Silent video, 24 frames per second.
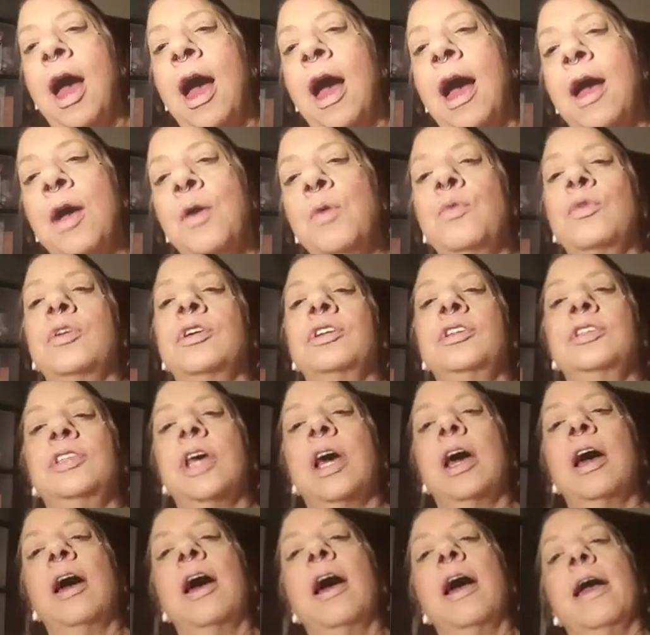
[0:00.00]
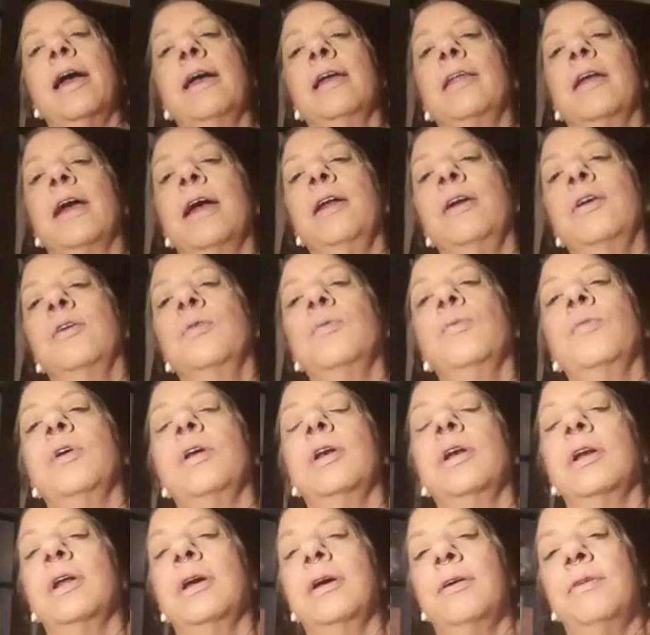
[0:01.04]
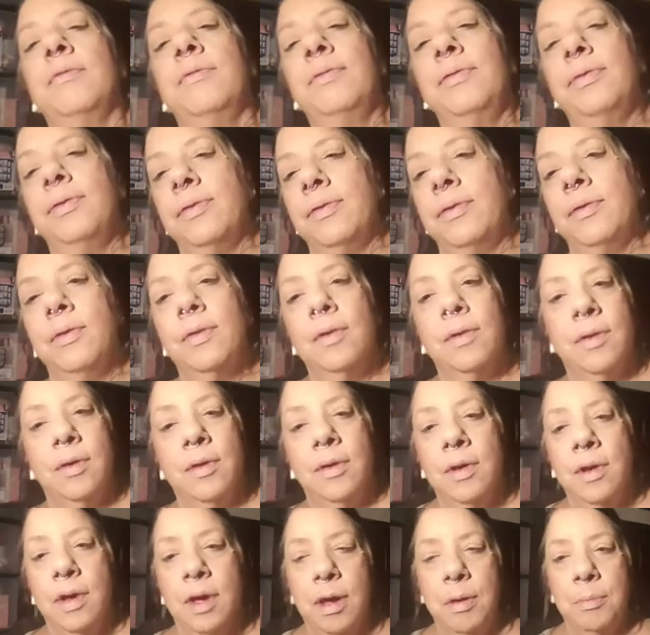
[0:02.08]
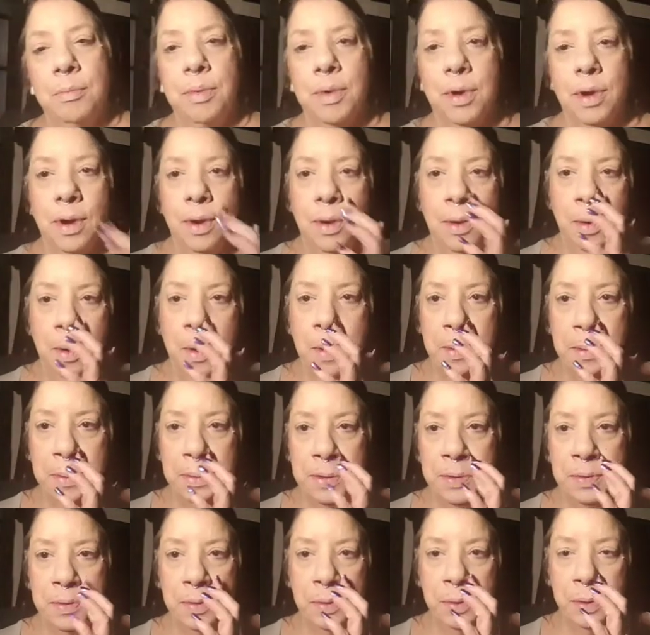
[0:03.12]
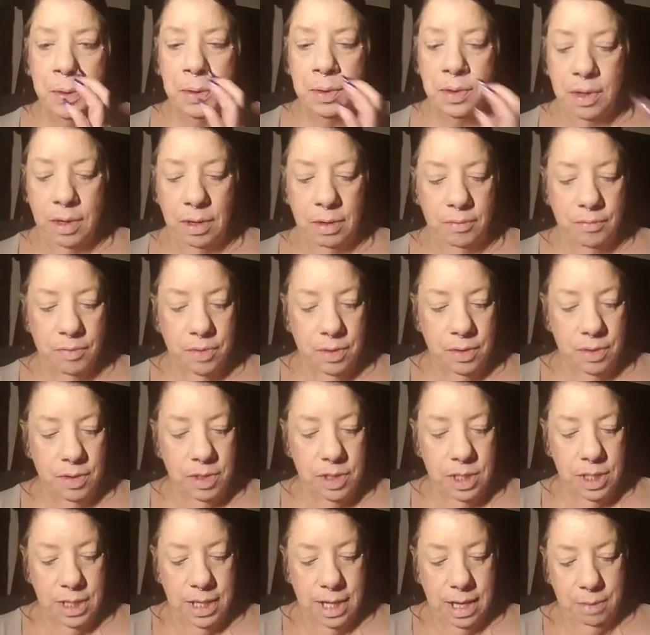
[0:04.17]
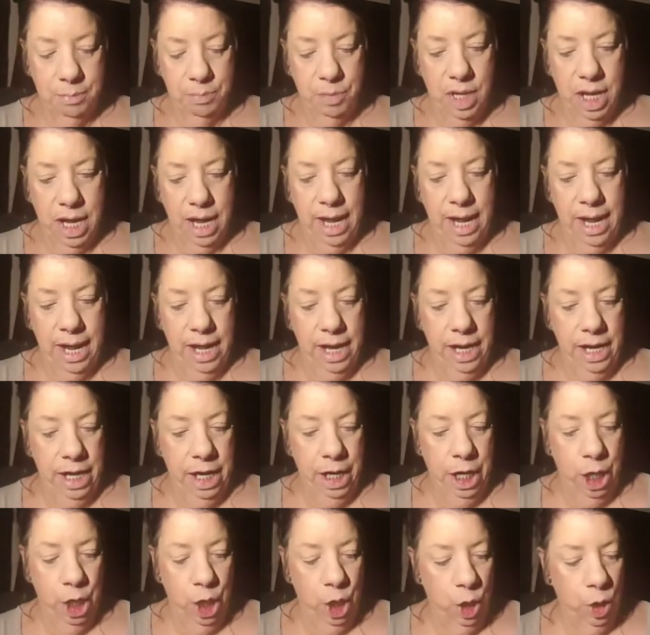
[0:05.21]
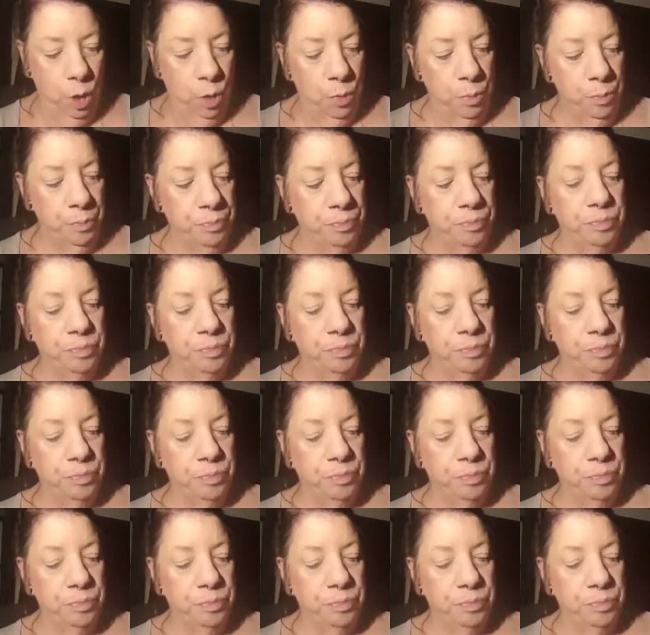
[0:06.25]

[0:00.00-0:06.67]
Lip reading: I wish that highlighter wouldn't have broke. I was really looking forward to that. But anywho,